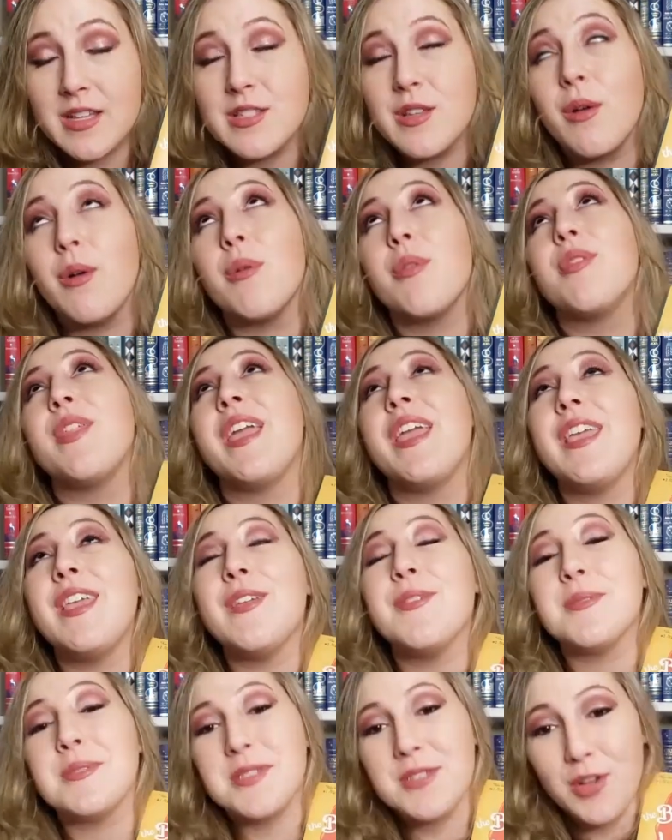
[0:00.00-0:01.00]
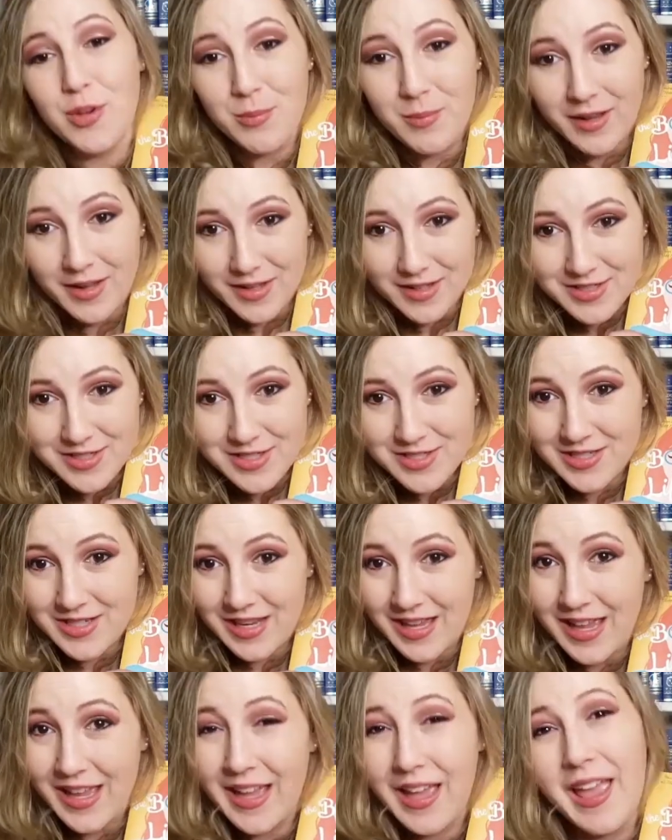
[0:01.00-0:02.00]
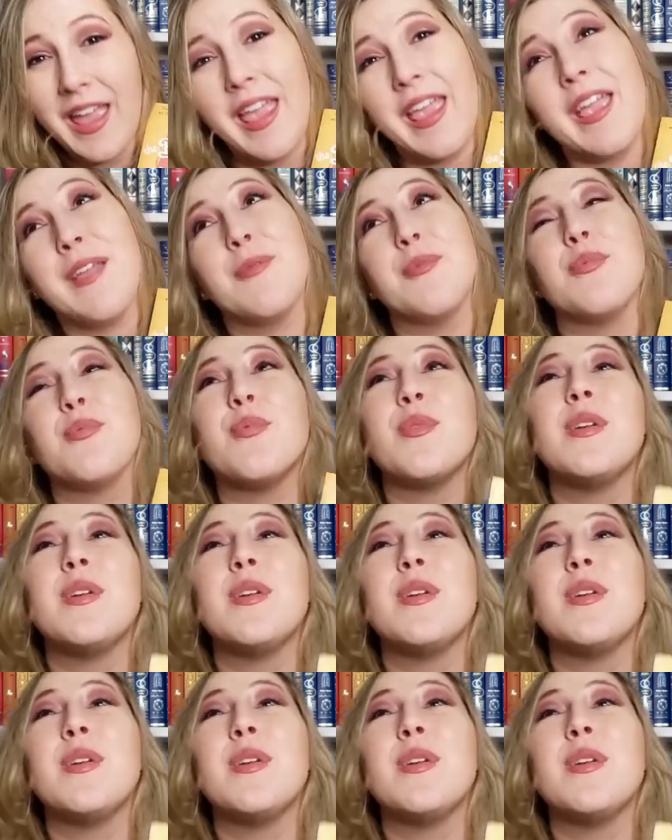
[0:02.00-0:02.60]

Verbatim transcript: so thank you so much. I